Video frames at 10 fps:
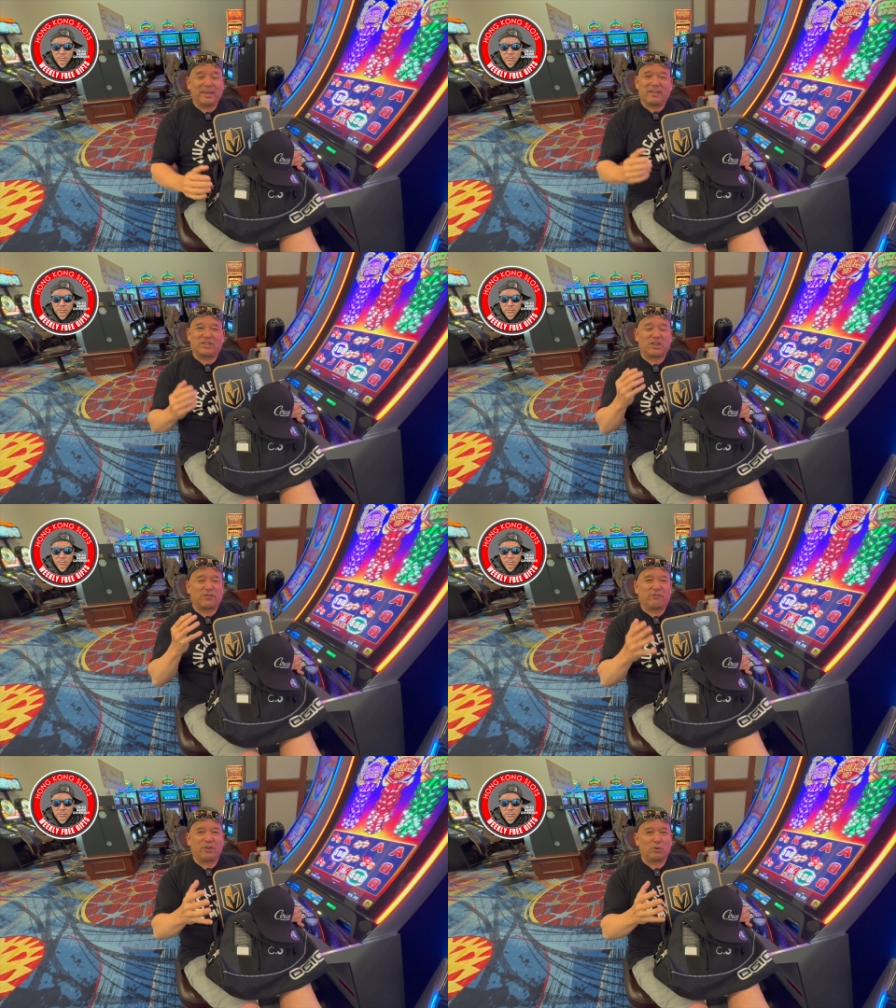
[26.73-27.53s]
It's just
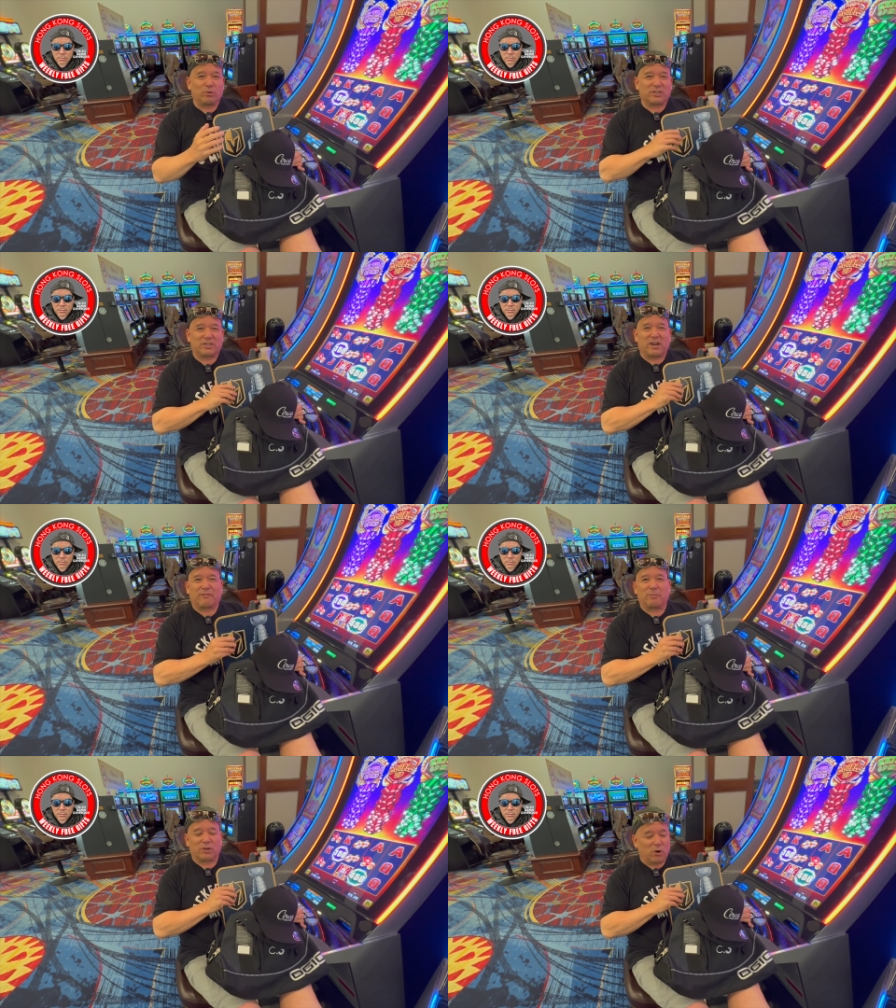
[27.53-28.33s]
filled with
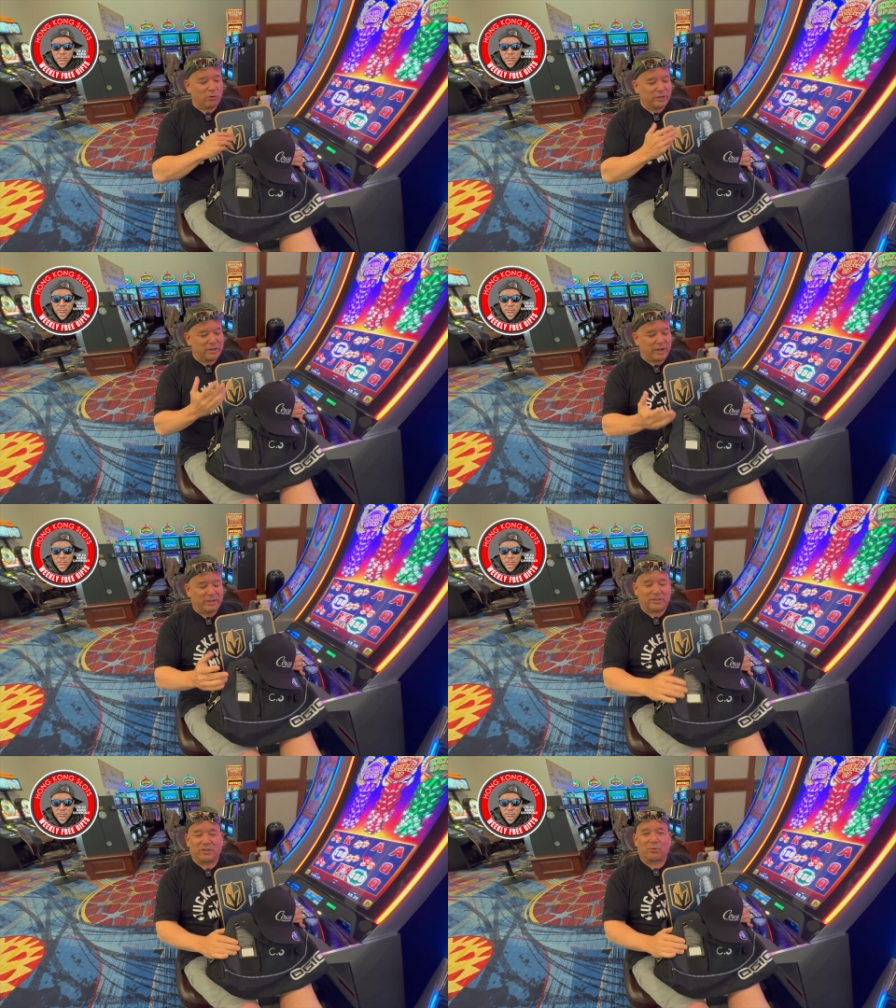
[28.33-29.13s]
stuff from the Golden
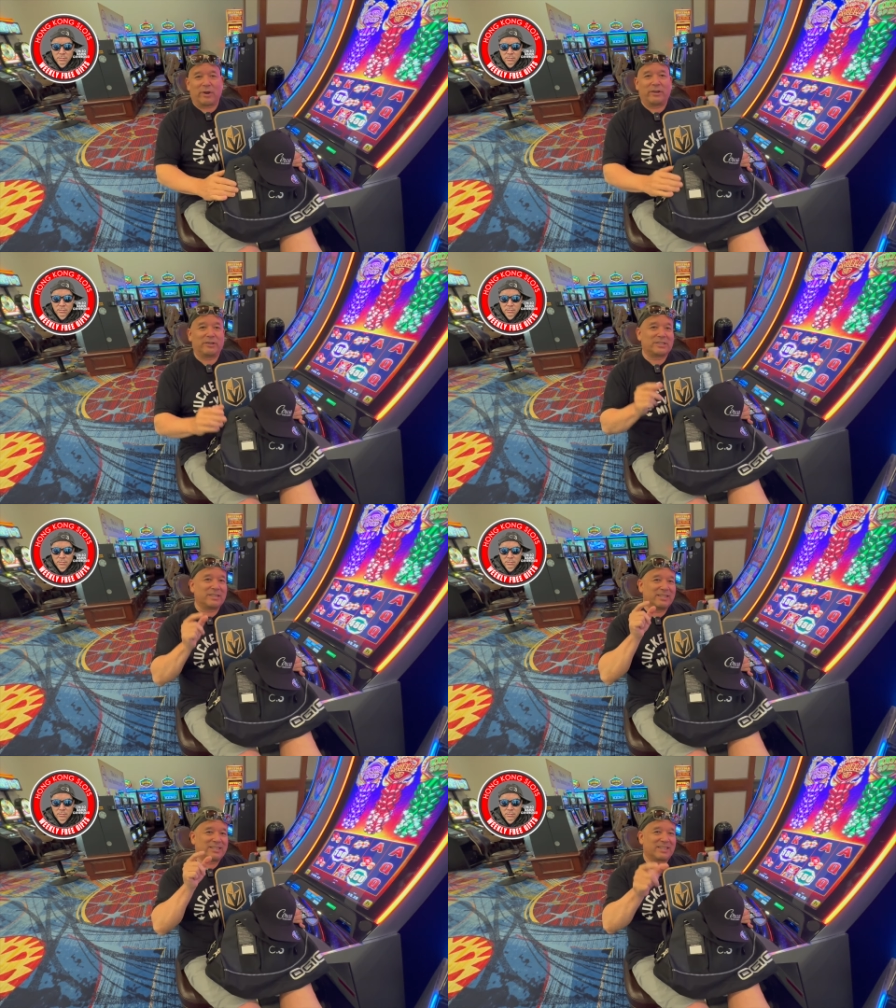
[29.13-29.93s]
Knights and the Raiders.
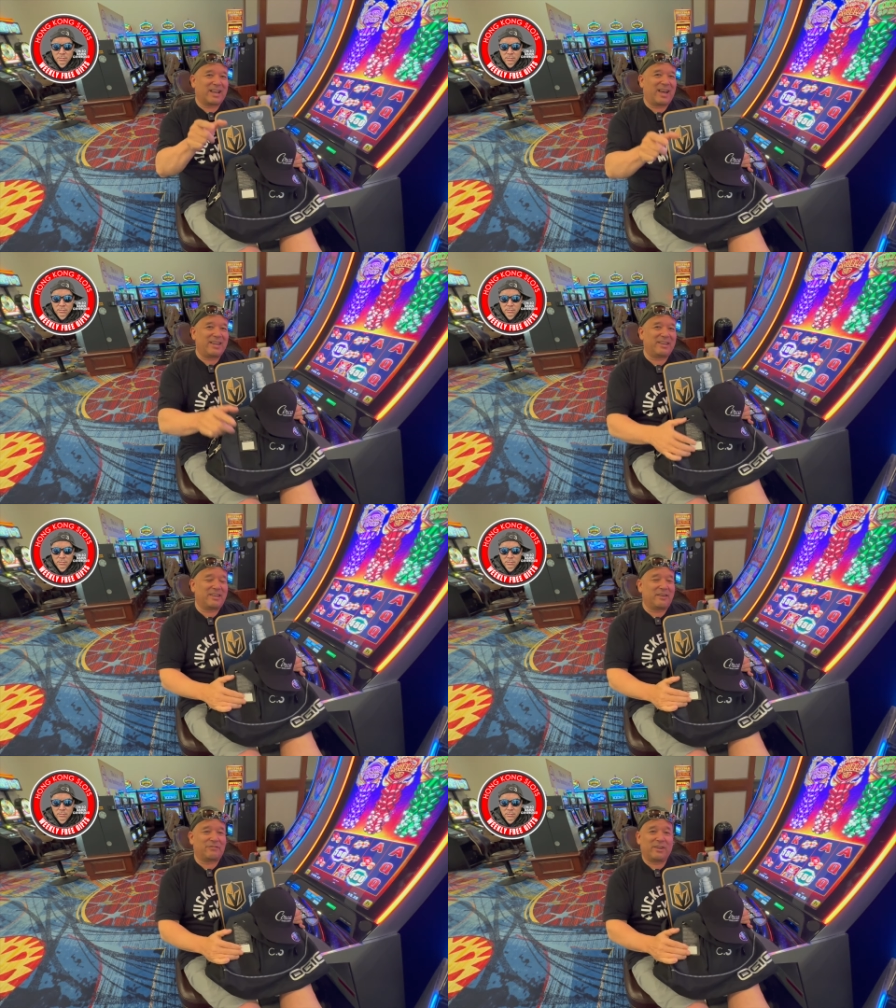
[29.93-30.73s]
It's the kind of
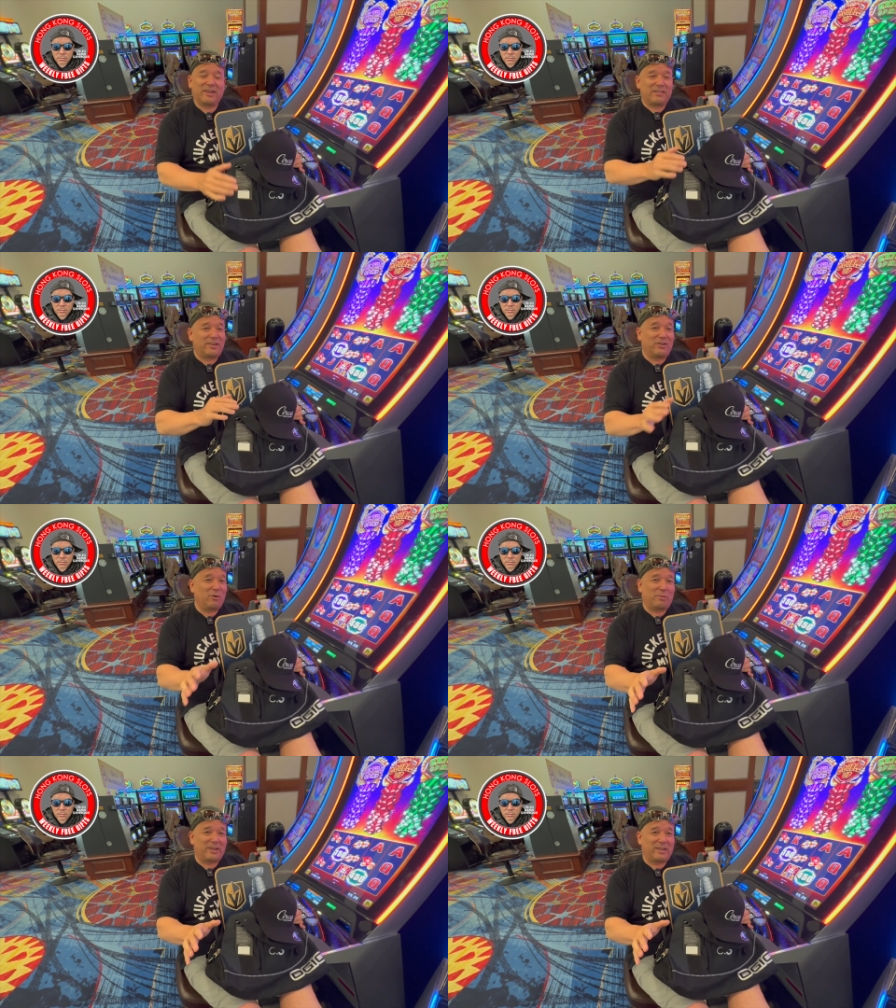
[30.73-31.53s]
gift that
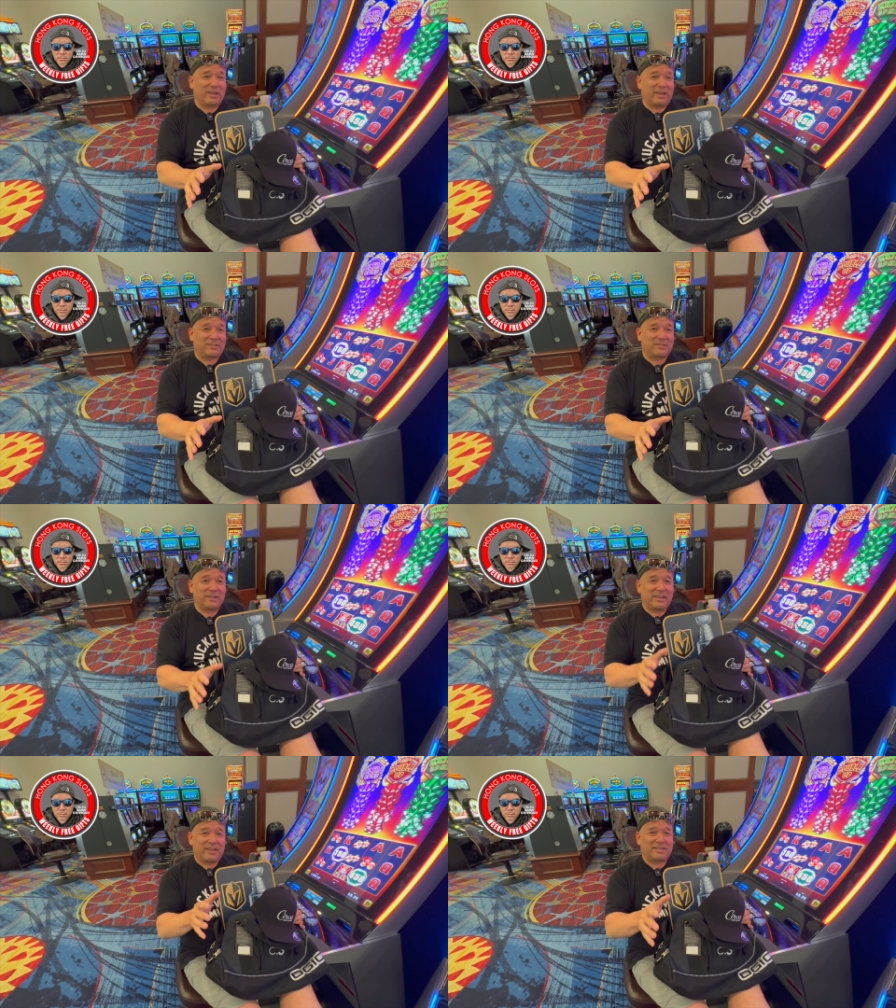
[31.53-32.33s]
nobody gets
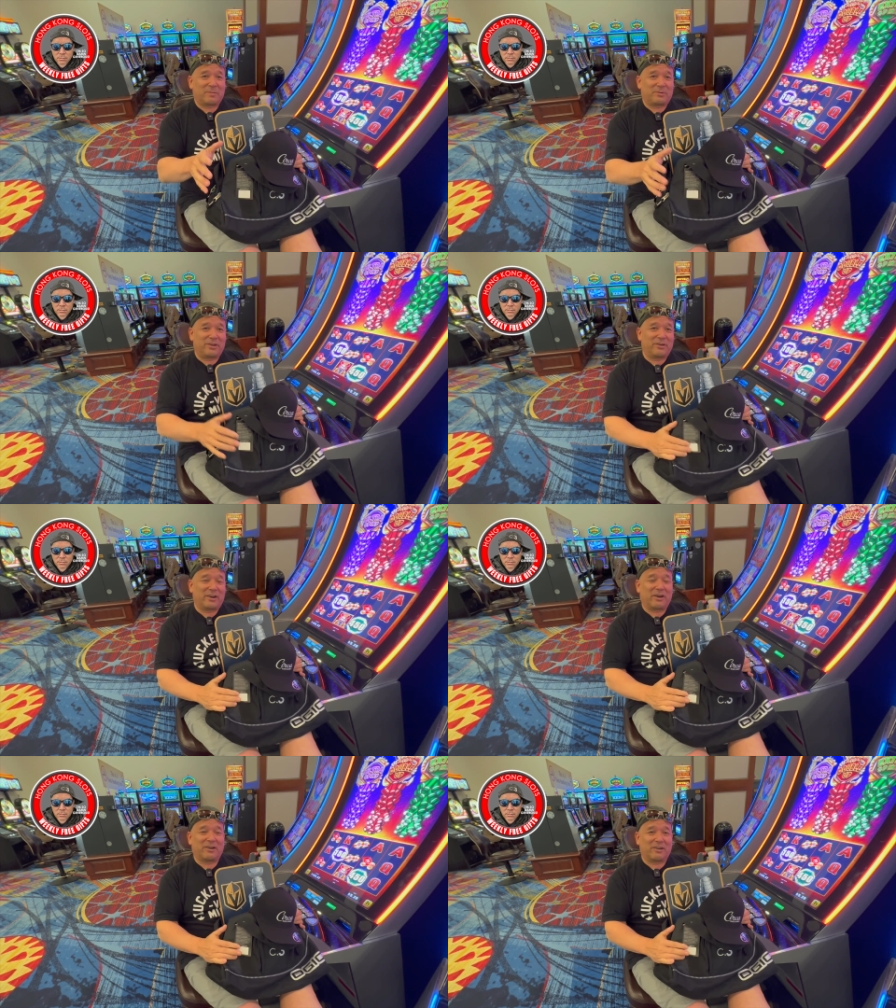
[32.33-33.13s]
except here
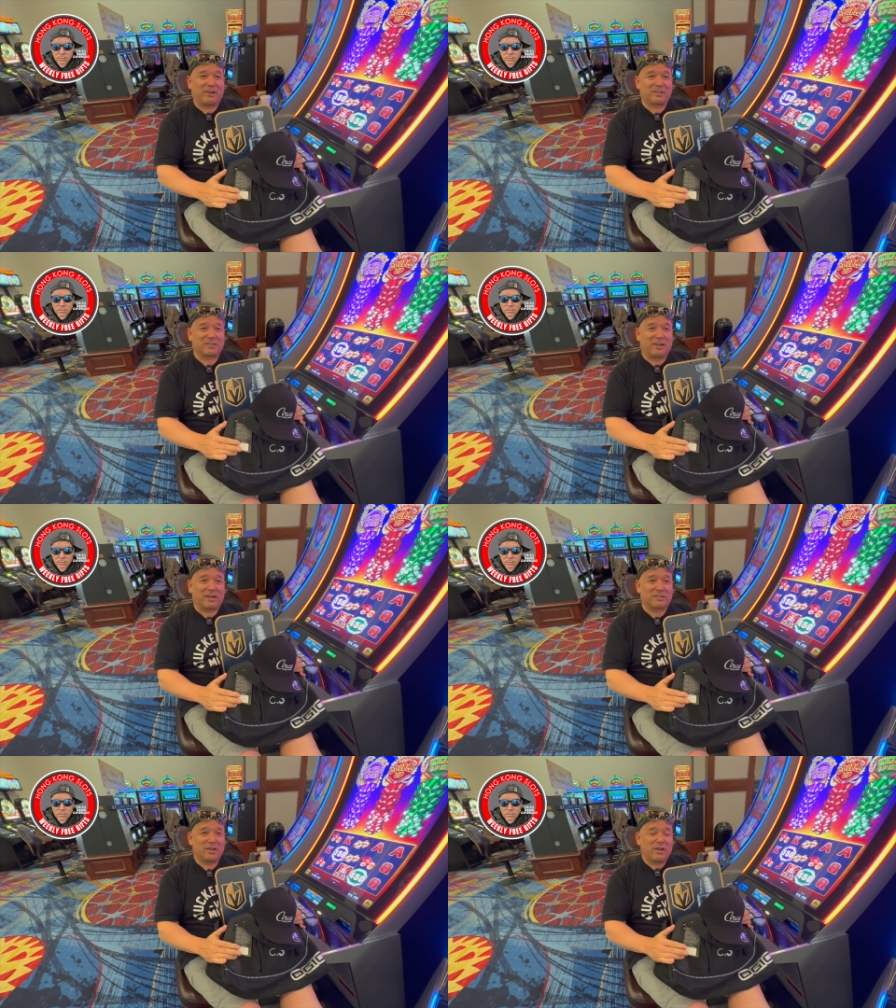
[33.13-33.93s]
at Hong Kong
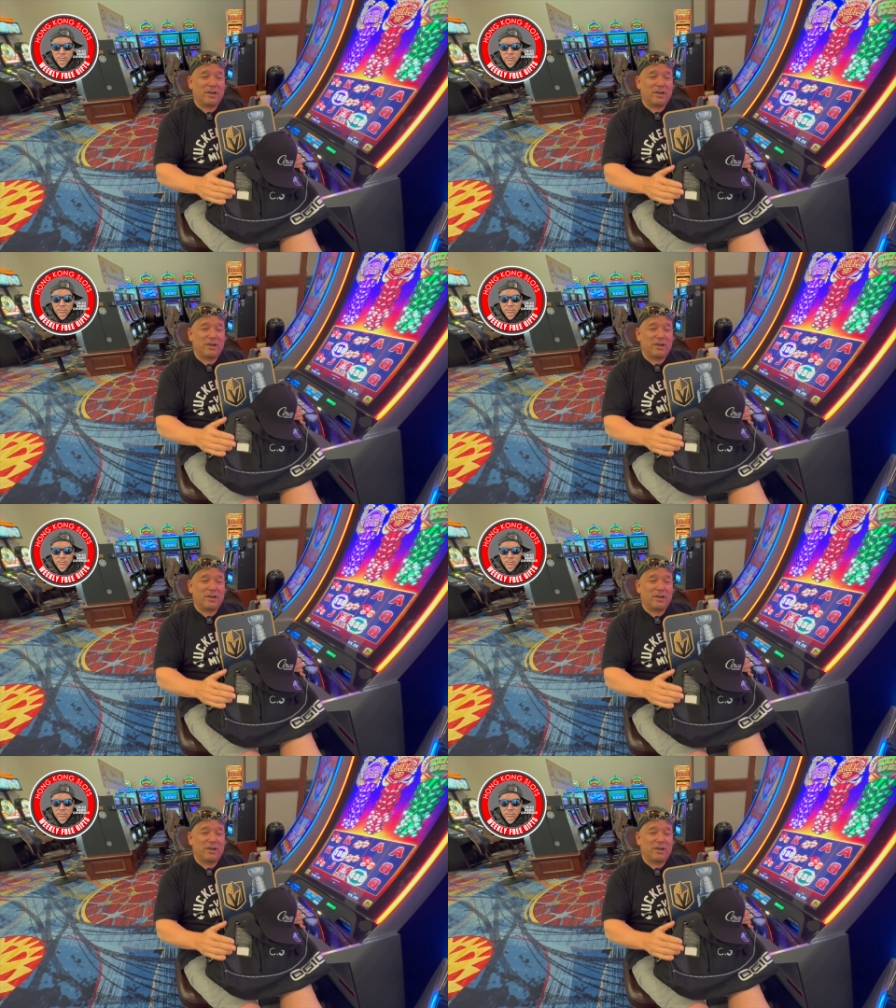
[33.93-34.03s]
Slots.